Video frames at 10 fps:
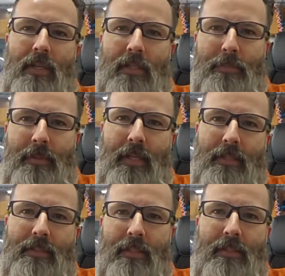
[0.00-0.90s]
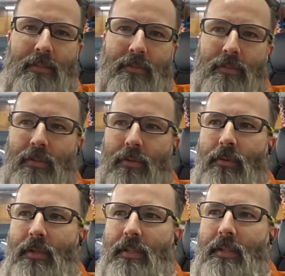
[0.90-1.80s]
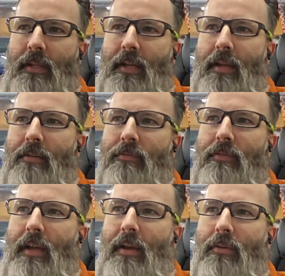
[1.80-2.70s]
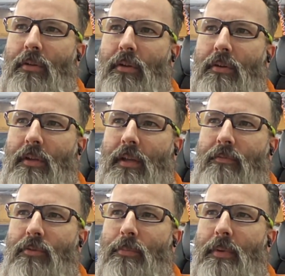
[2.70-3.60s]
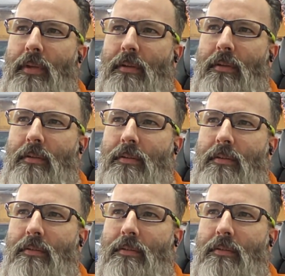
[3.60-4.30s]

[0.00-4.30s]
Scott's been testing. So it kind of, how long have you been,